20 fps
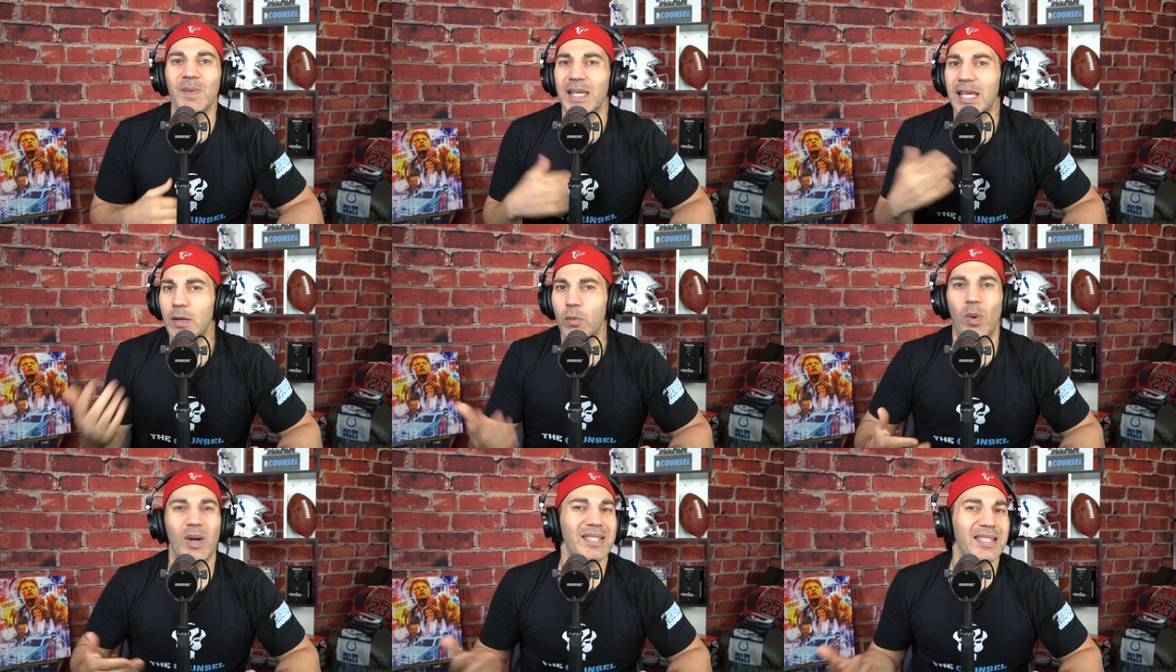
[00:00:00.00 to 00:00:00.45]

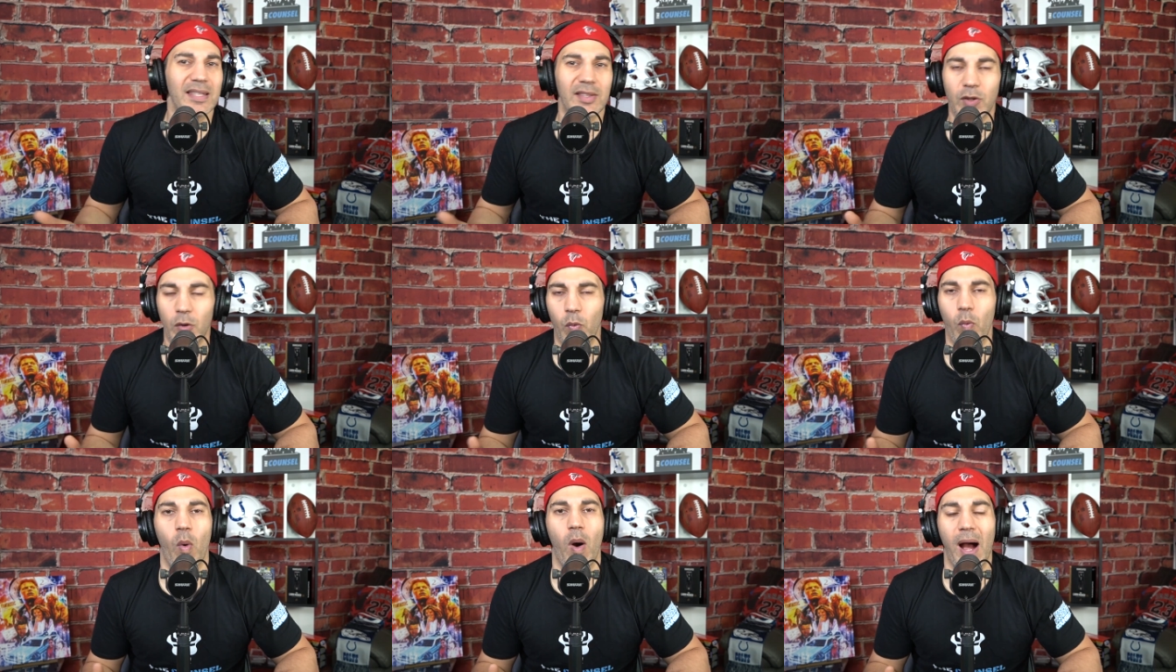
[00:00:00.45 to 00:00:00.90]
He wasn't
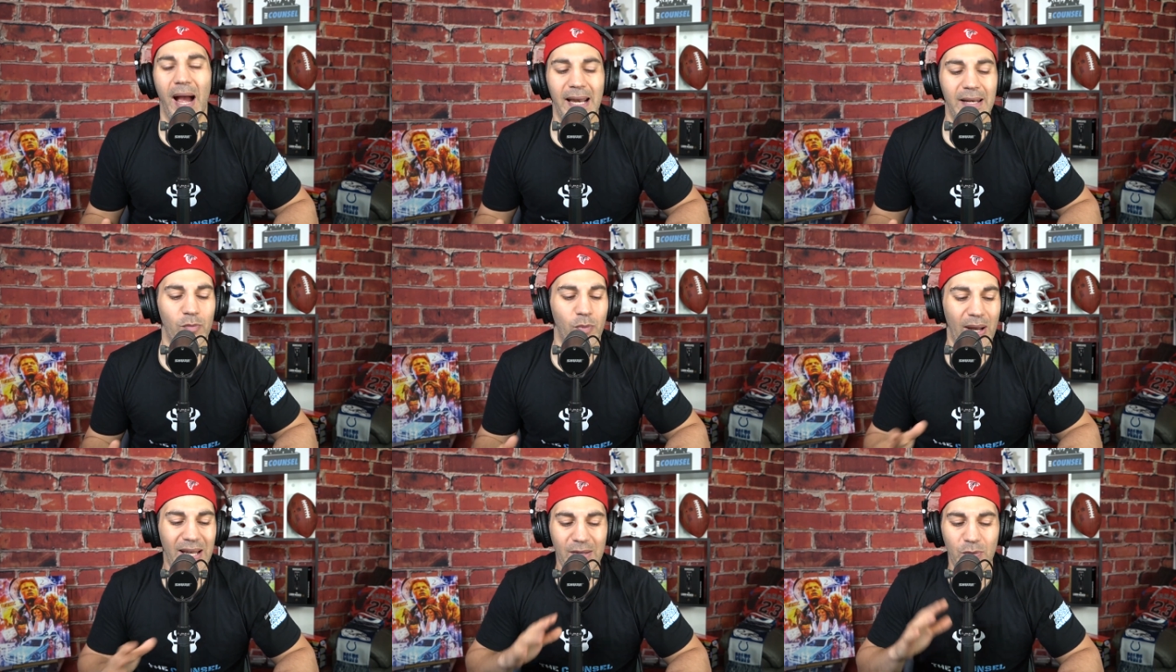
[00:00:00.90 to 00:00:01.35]
the
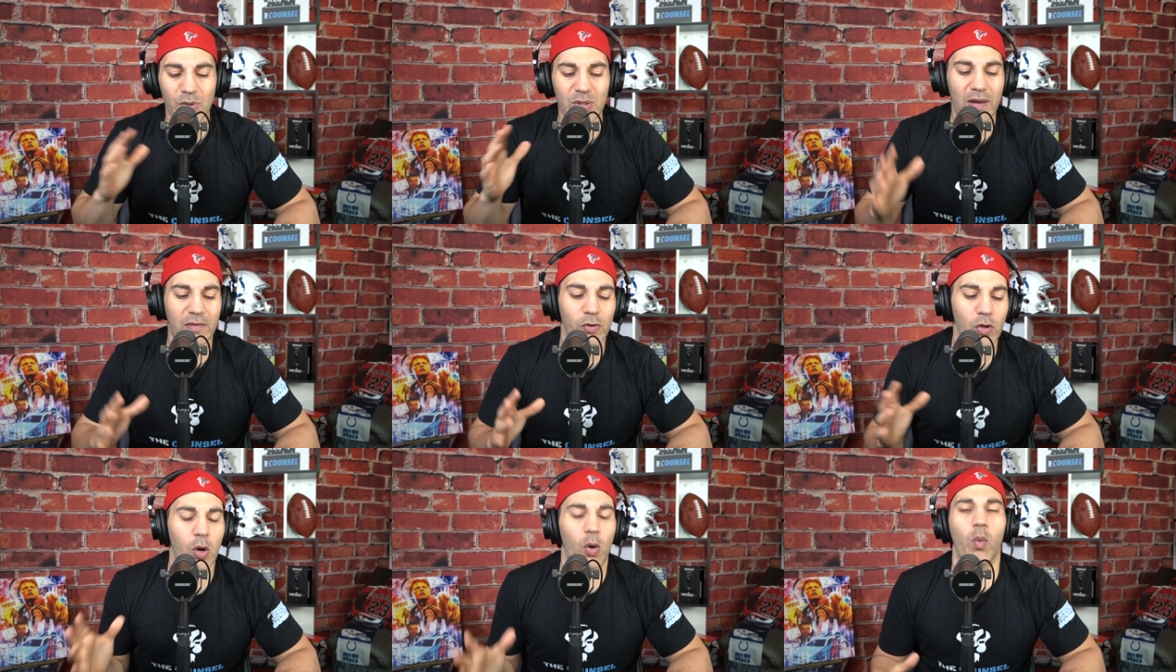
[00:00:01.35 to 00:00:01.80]
one, right? He was
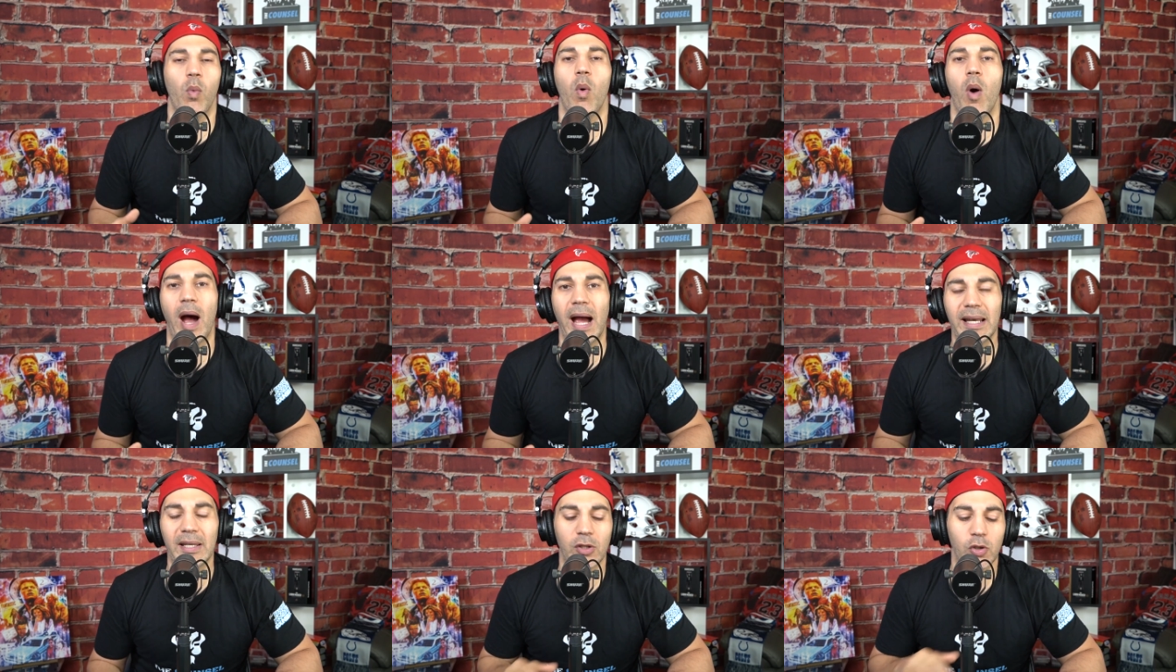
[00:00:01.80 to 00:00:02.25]
never a
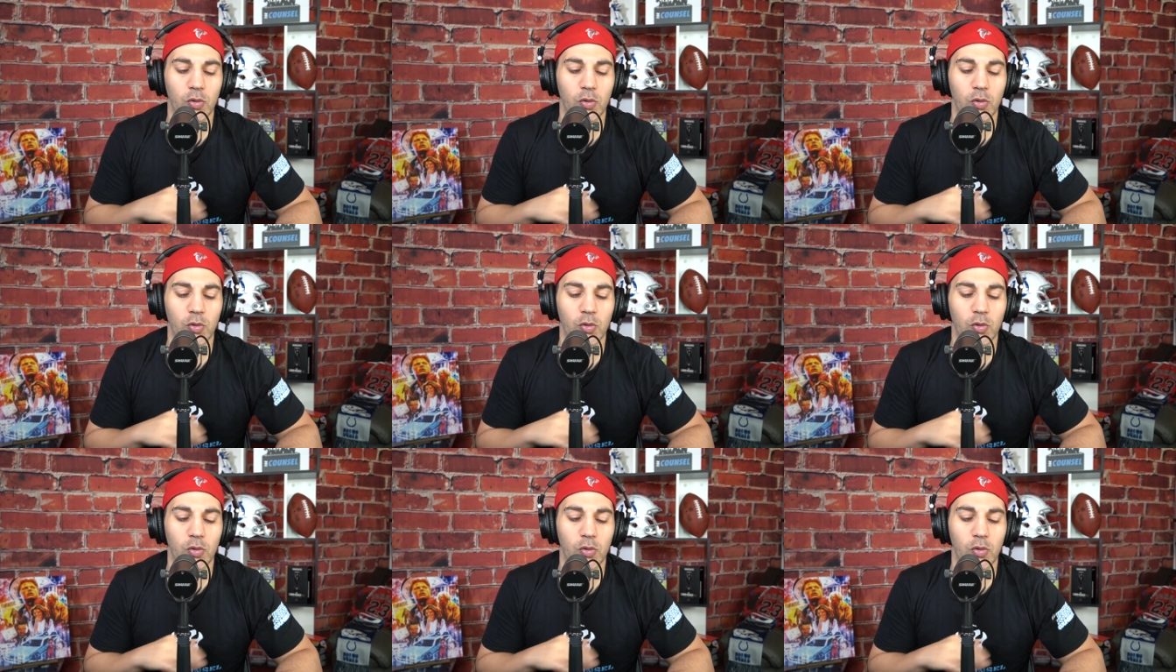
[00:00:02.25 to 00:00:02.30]
one.